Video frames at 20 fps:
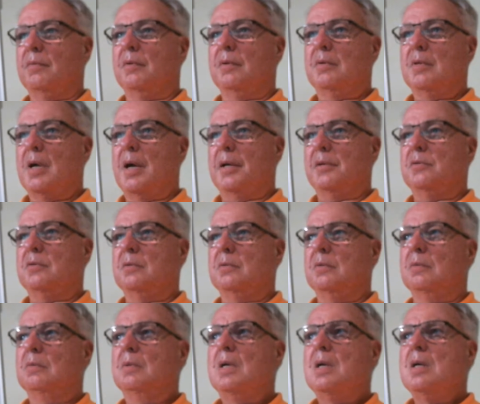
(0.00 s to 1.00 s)
They're not
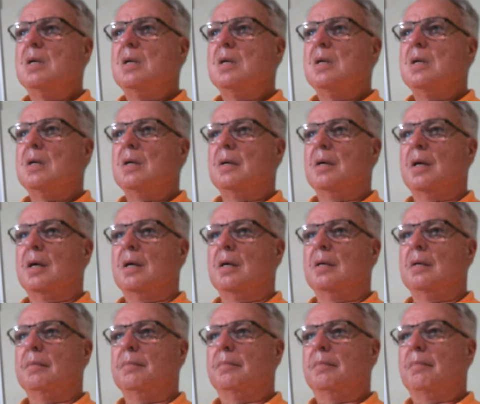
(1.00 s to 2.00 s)
to
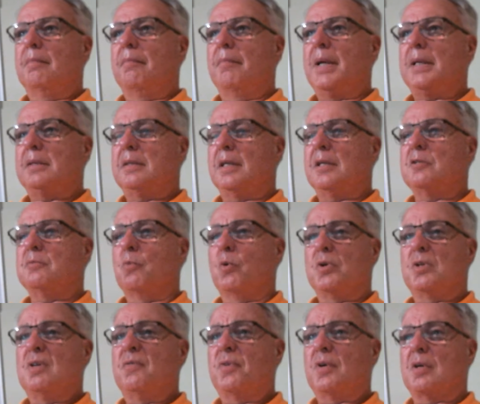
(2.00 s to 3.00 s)
make things more
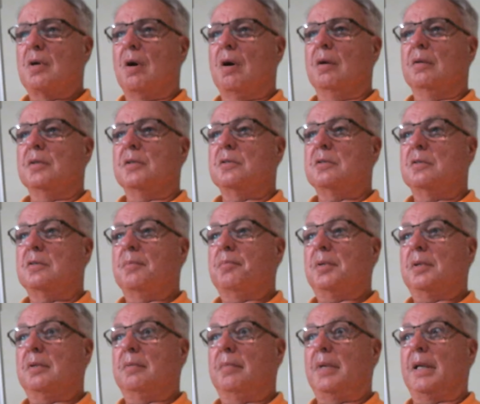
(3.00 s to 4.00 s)
difficult, it's
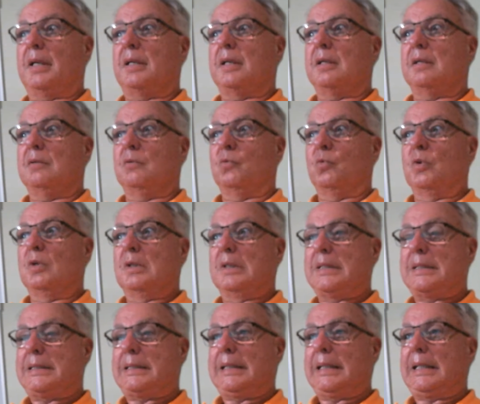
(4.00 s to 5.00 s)
simply to make it
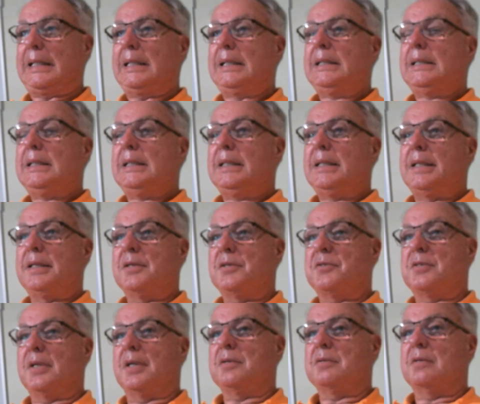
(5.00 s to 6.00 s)
realistic in a
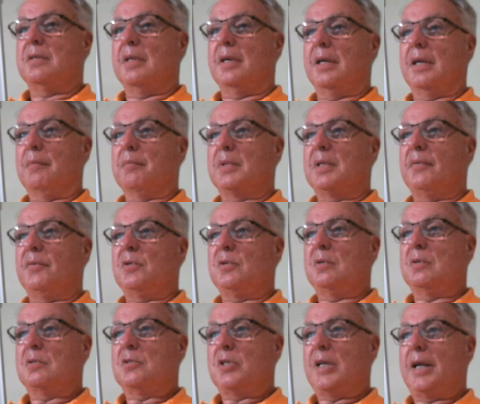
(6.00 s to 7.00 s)
sense that I'm giving
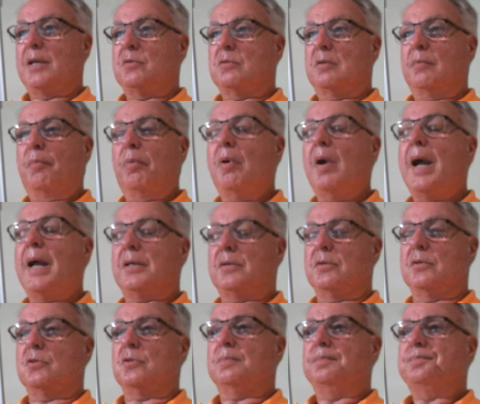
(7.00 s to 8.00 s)
you a chance to
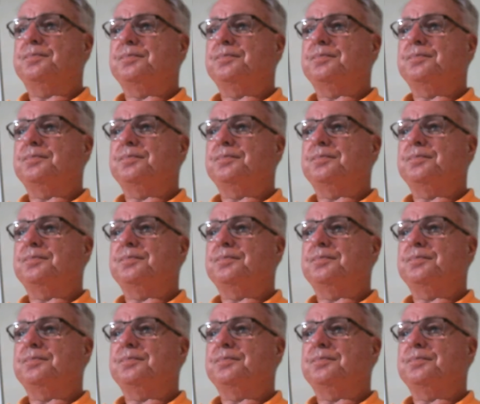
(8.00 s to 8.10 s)
practice